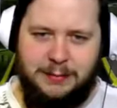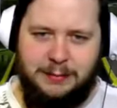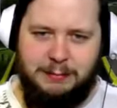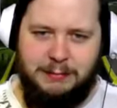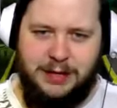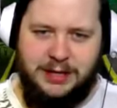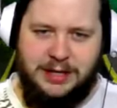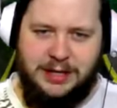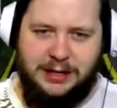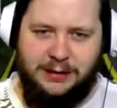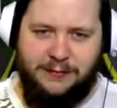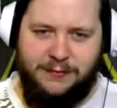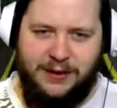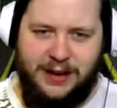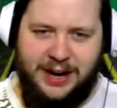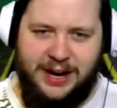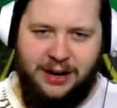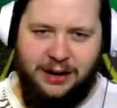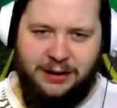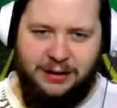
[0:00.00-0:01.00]
making a
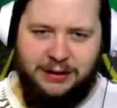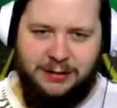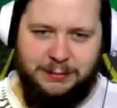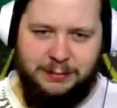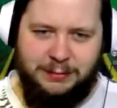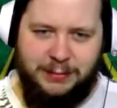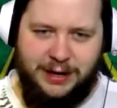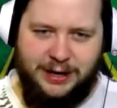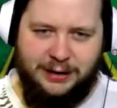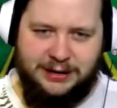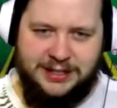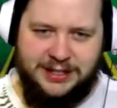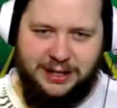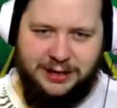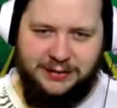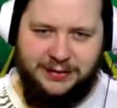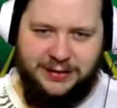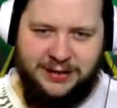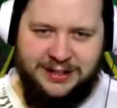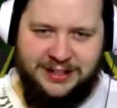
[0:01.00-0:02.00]
fire by yourself.